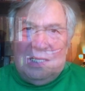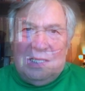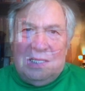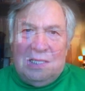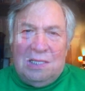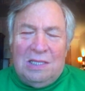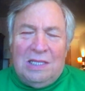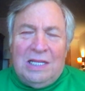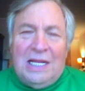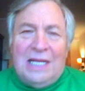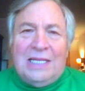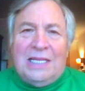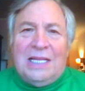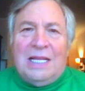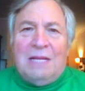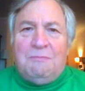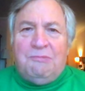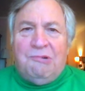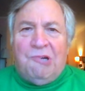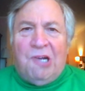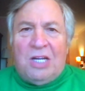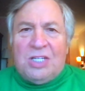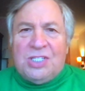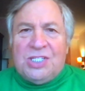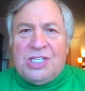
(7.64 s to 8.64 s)
Lately,
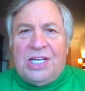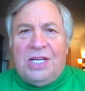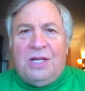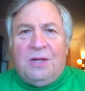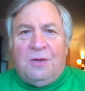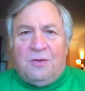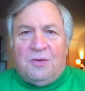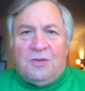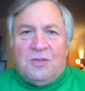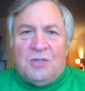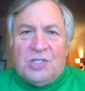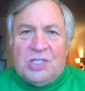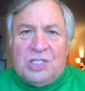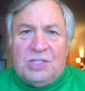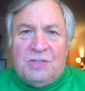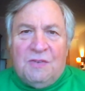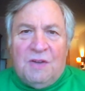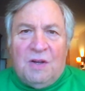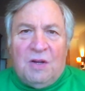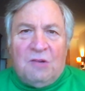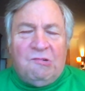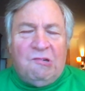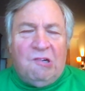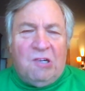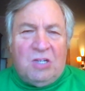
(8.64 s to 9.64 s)
prosecutors
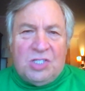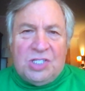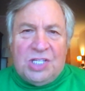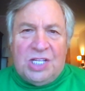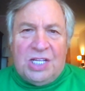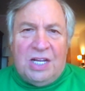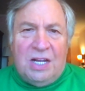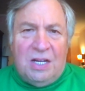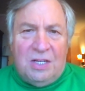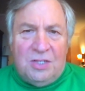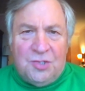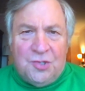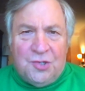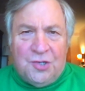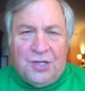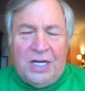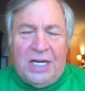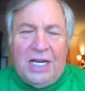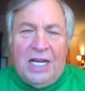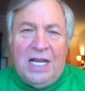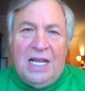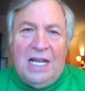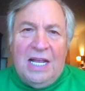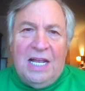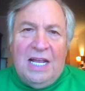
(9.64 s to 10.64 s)
across the
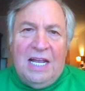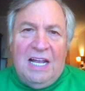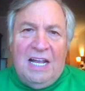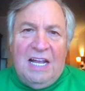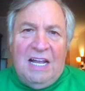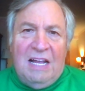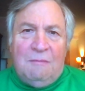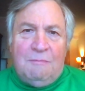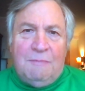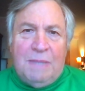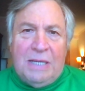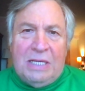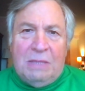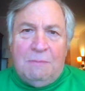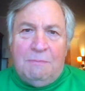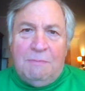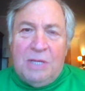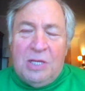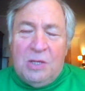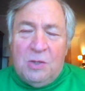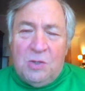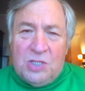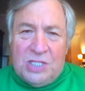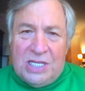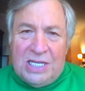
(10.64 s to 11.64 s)
country have been
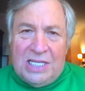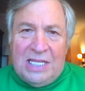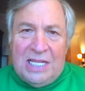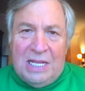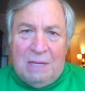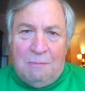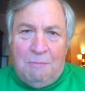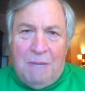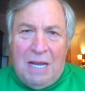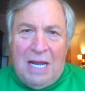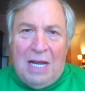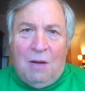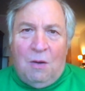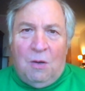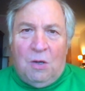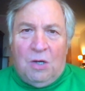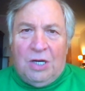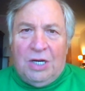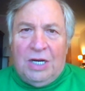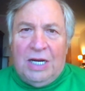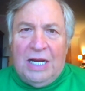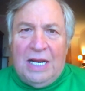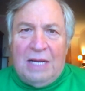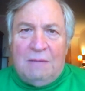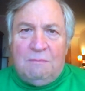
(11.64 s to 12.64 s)
abusing their
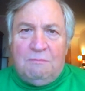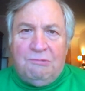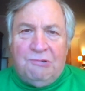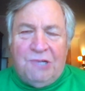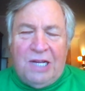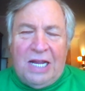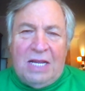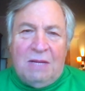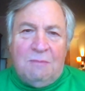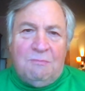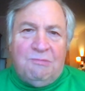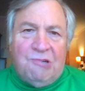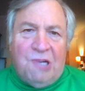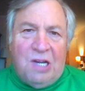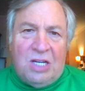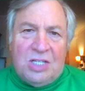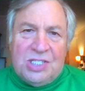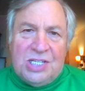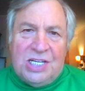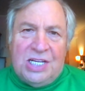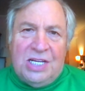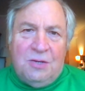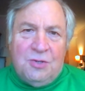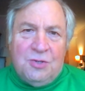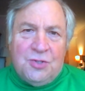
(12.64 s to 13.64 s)
power and bringing
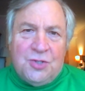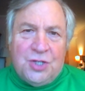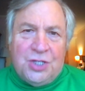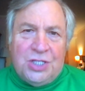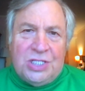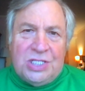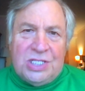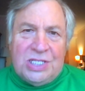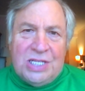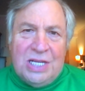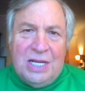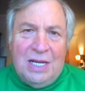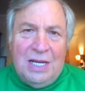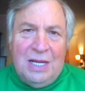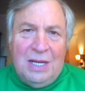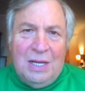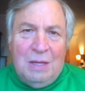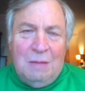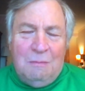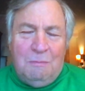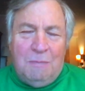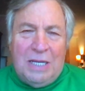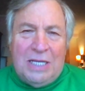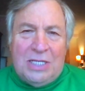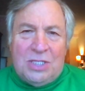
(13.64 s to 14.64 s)
prosecutions
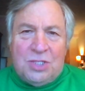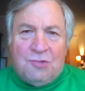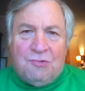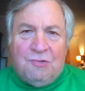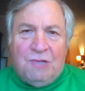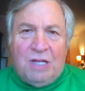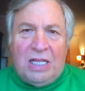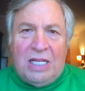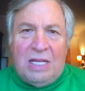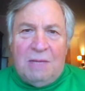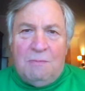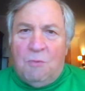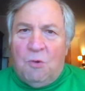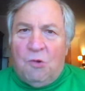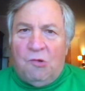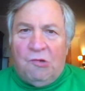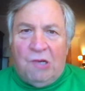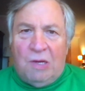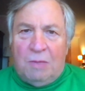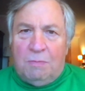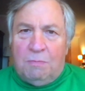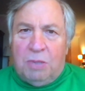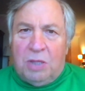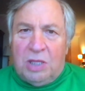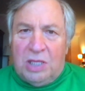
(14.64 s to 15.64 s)
based really
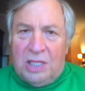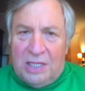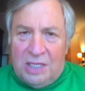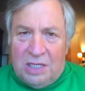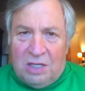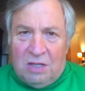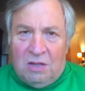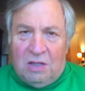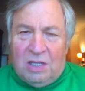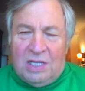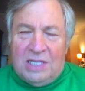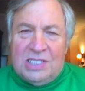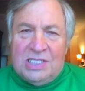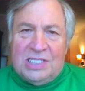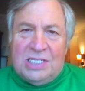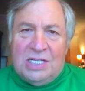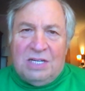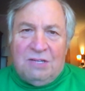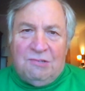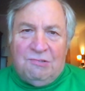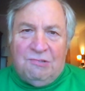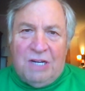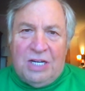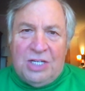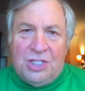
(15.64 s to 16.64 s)
more on political
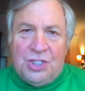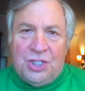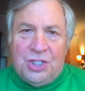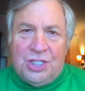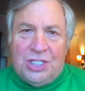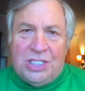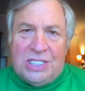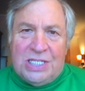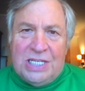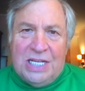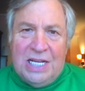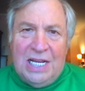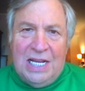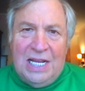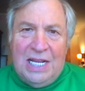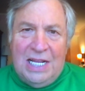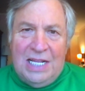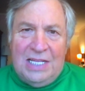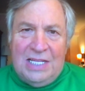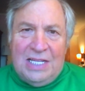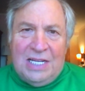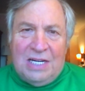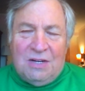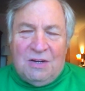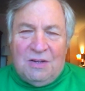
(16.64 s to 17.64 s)
considerations
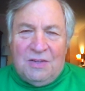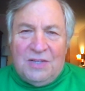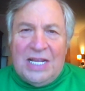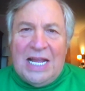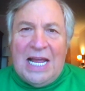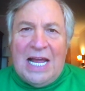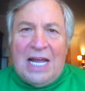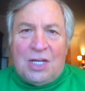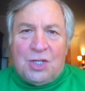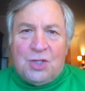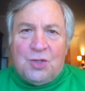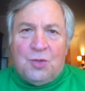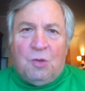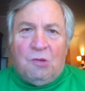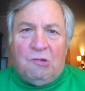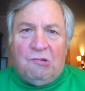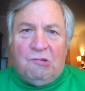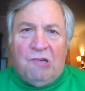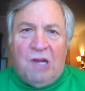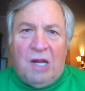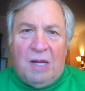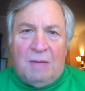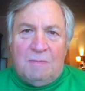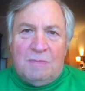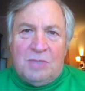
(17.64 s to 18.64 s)
than on the actual
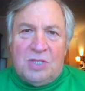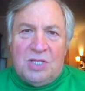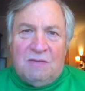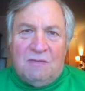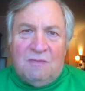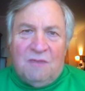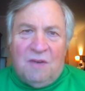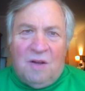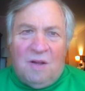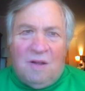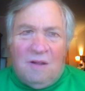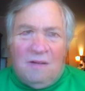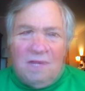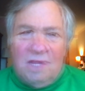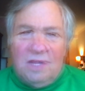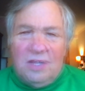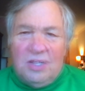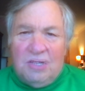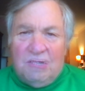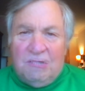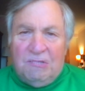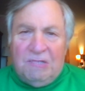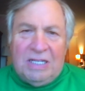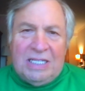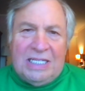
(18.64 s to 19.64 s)
crimes
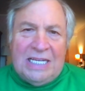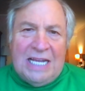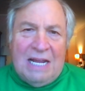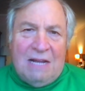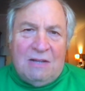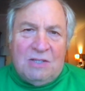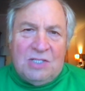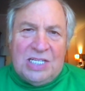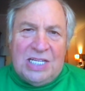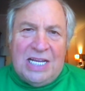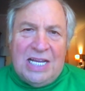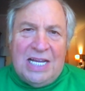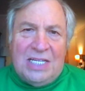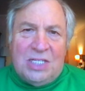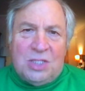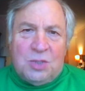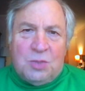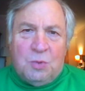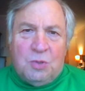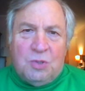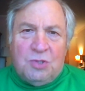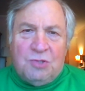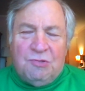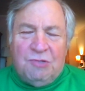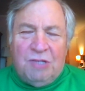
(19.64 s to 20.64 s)
involved. The Rittenhouse
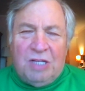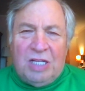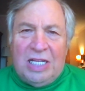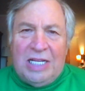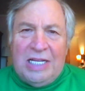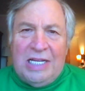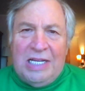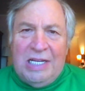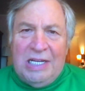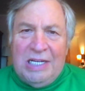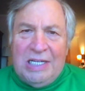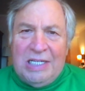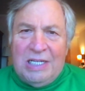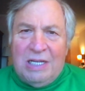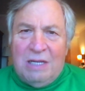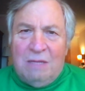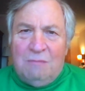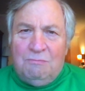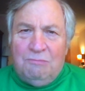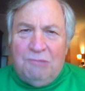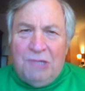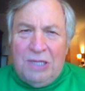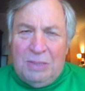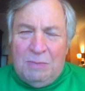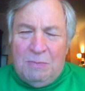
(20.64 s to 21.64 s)
case was really
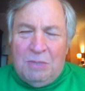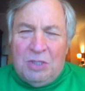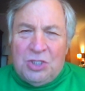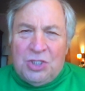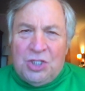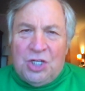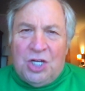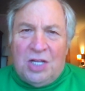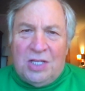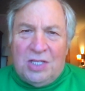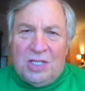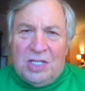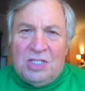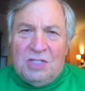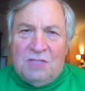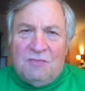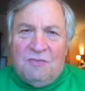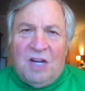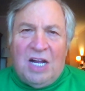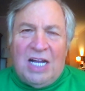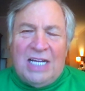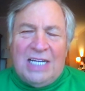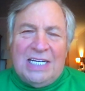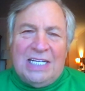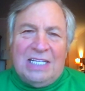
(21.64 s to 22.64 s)
pretty much on the
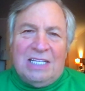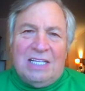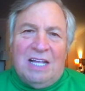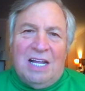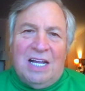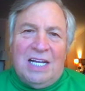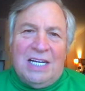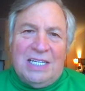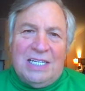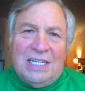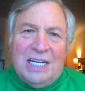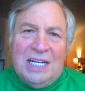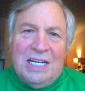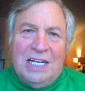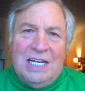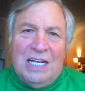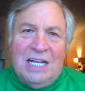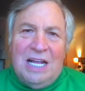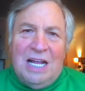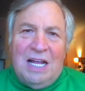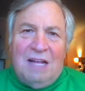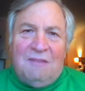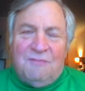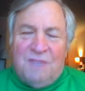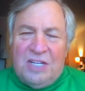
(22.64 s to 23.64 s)
dividing line.
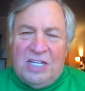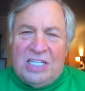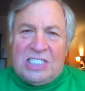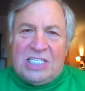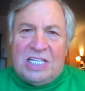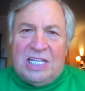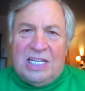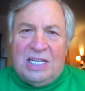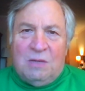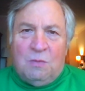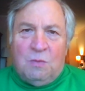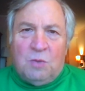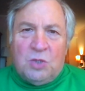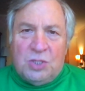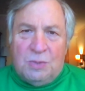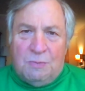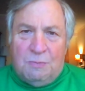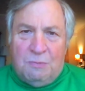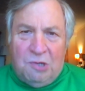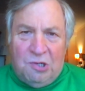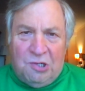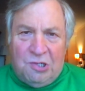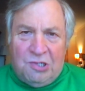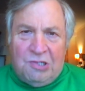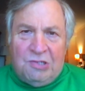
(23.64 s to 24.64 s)
Obviously, it was a
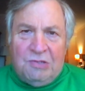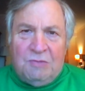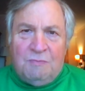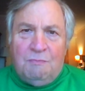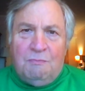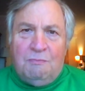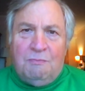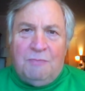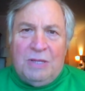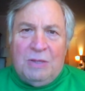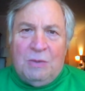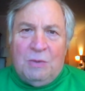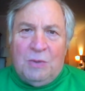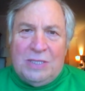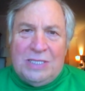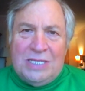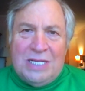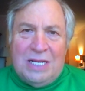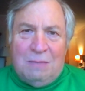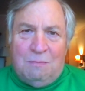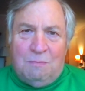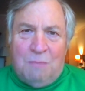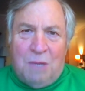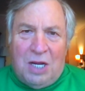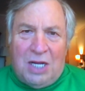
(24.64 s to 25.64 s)
murder. There were
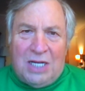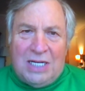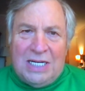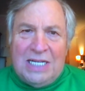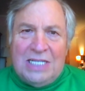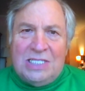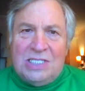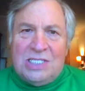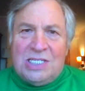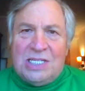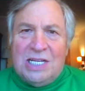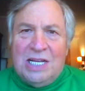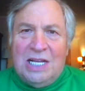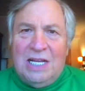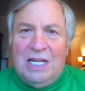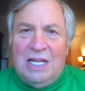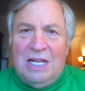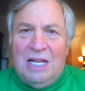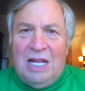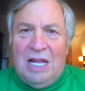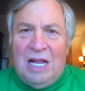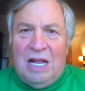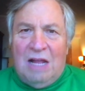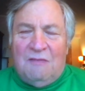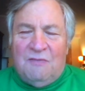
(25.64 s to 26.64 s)
dead bodies.
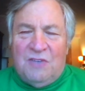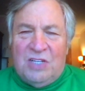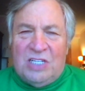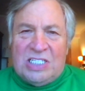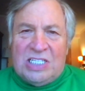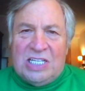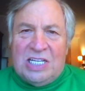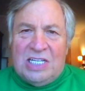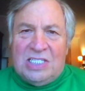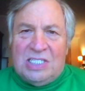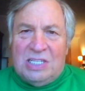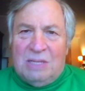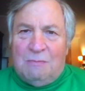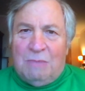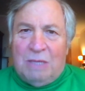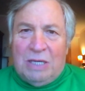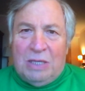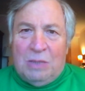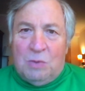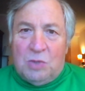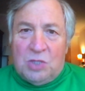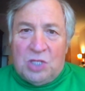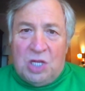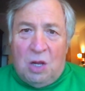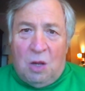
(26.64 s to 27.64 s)
Obviously,
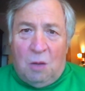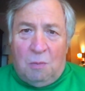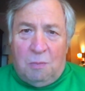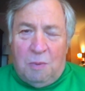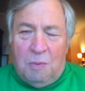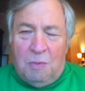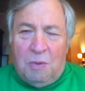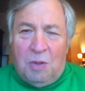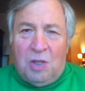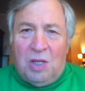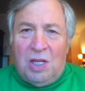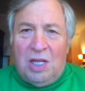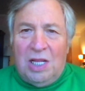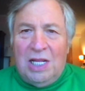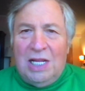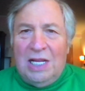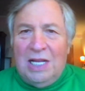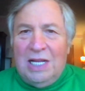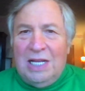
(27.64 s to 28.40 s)
somebody was culpable.